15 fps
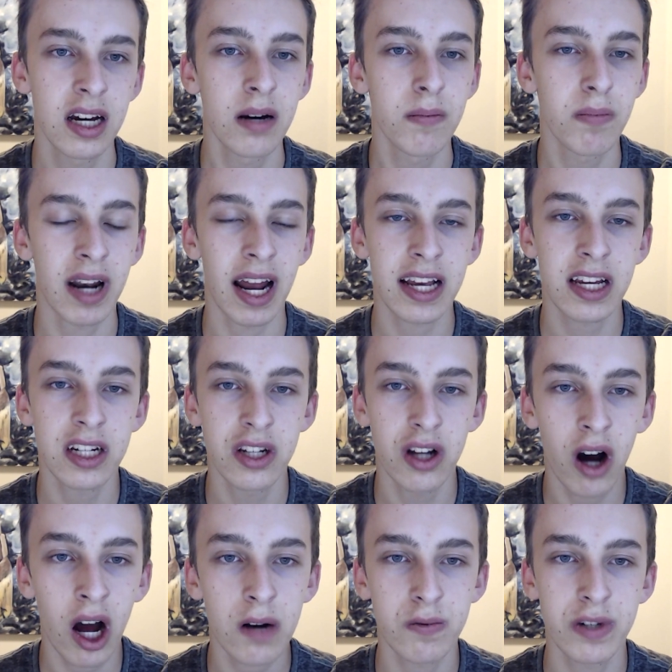but I could
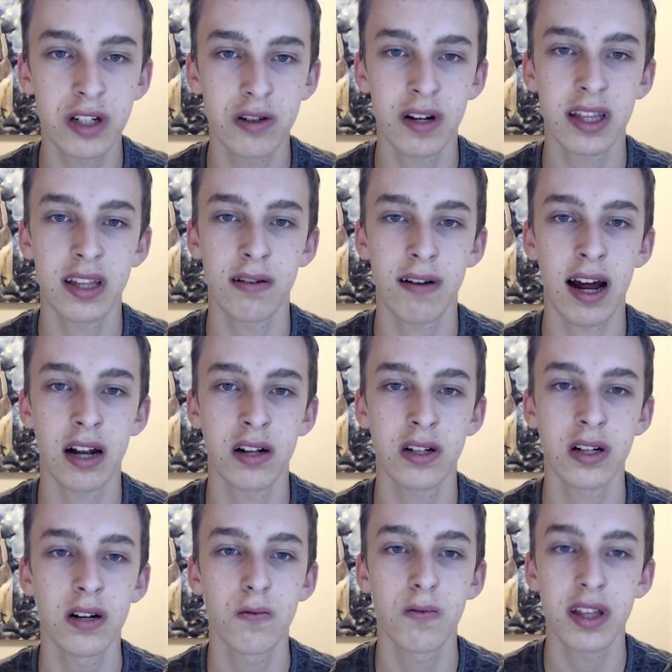not recreate the rattle
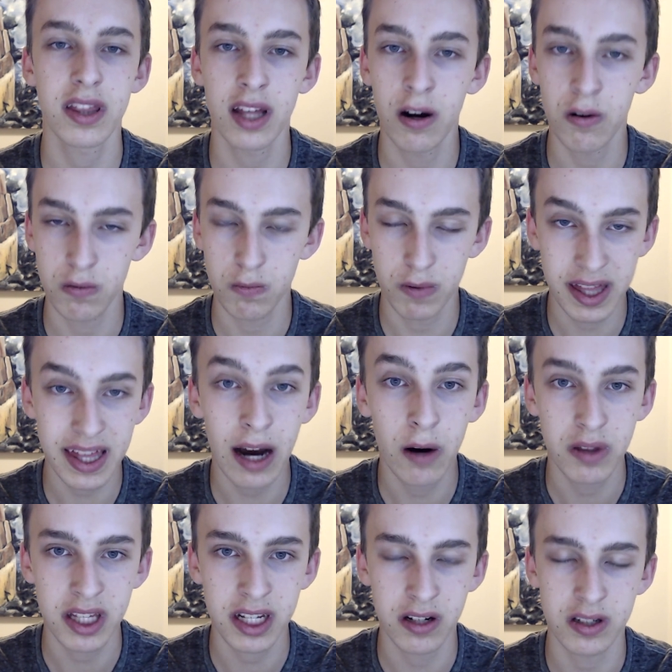without
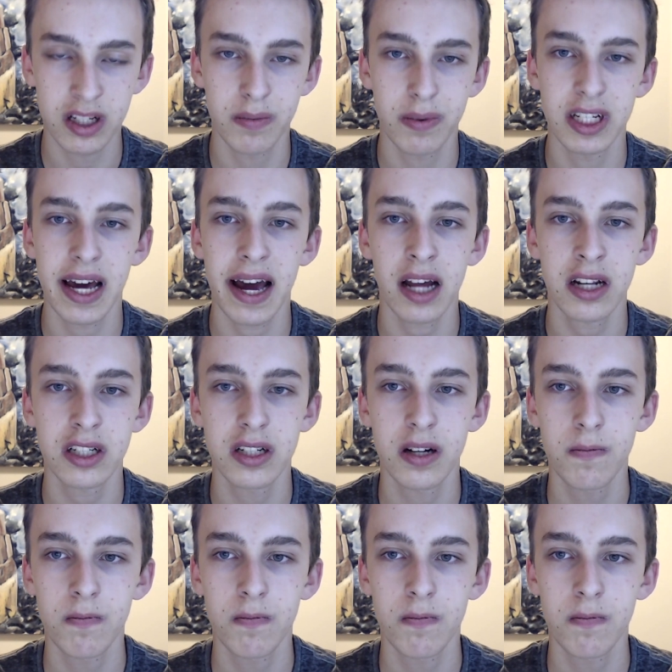the ear tip attached.